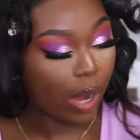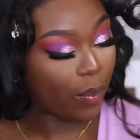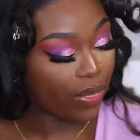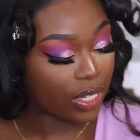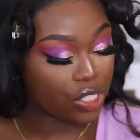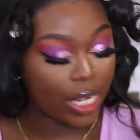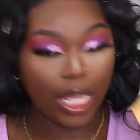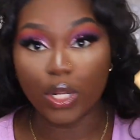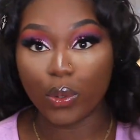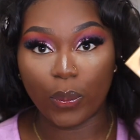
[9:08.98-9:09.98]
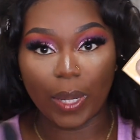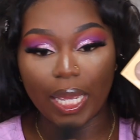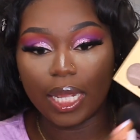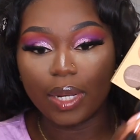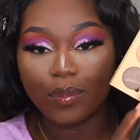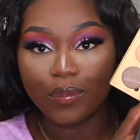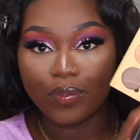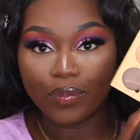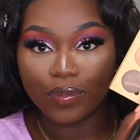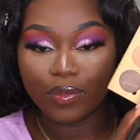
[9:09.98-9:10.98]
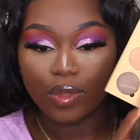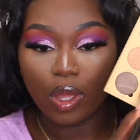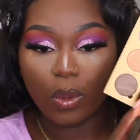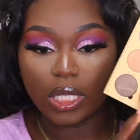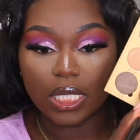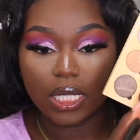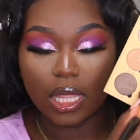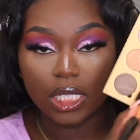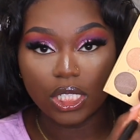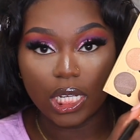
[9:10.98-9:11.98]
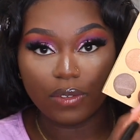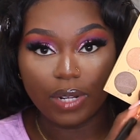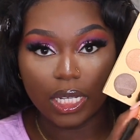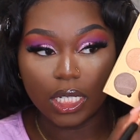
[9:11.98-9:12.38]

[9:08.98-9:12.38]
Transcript: Grabbing the shade Queen, which is this shade right